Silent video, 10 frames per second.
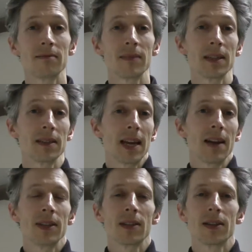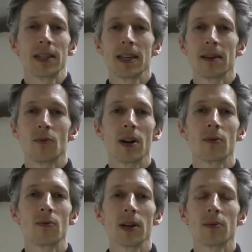they have this idea, why
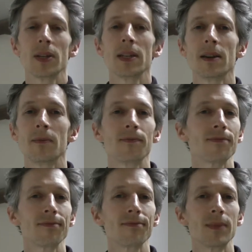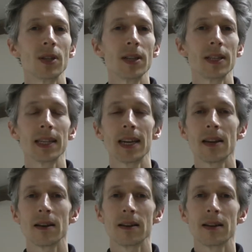don't we do this
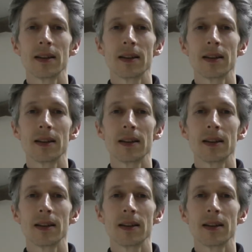together?